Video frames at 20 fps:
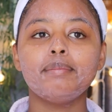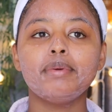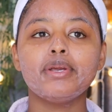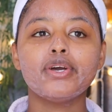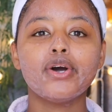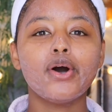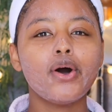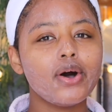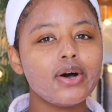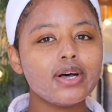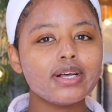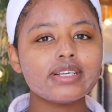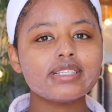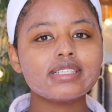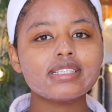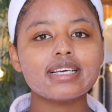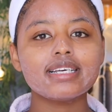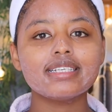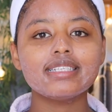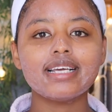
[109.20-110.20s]

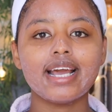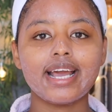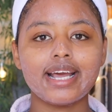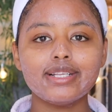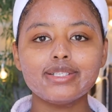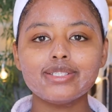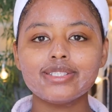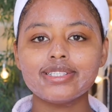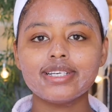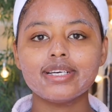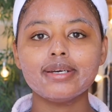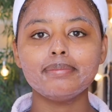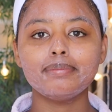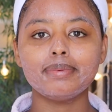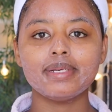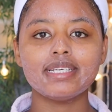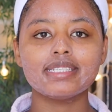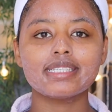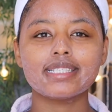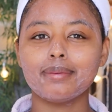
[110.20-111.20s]
because it tends to
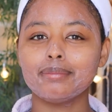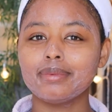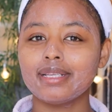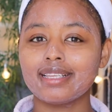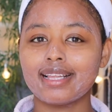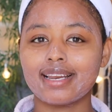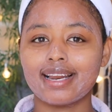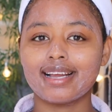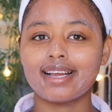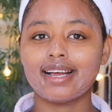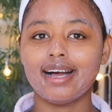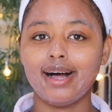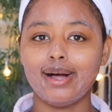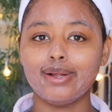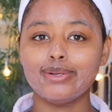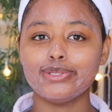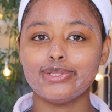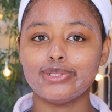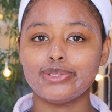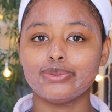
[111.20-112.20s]
be something that I
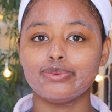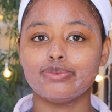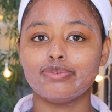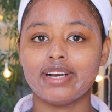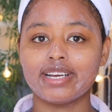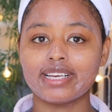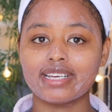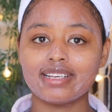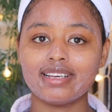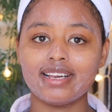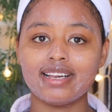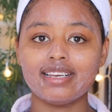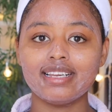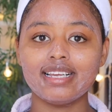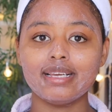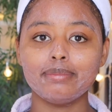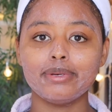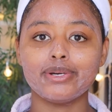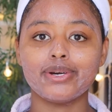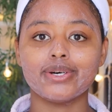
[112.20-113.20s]
can't do
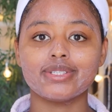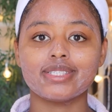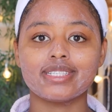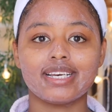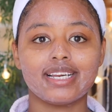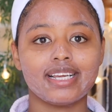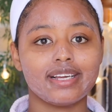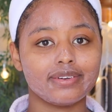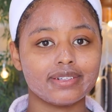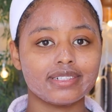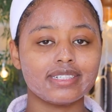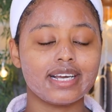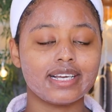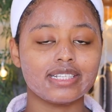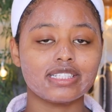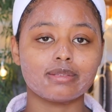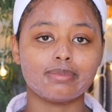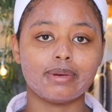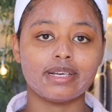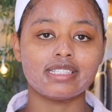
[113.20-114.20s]
regularly because it
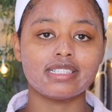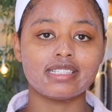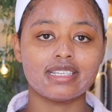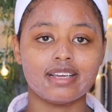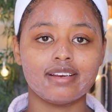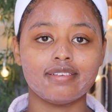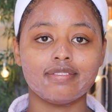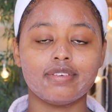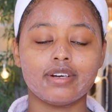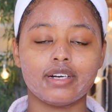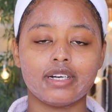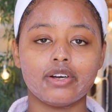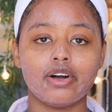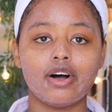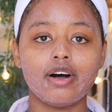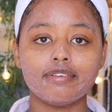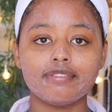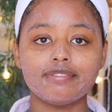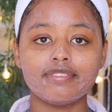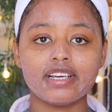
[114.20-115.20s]
irritates my skin very
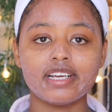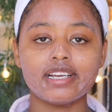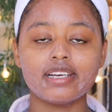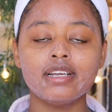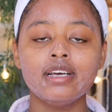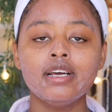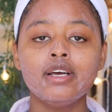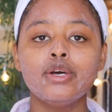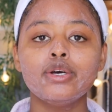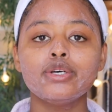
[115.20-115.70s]
often.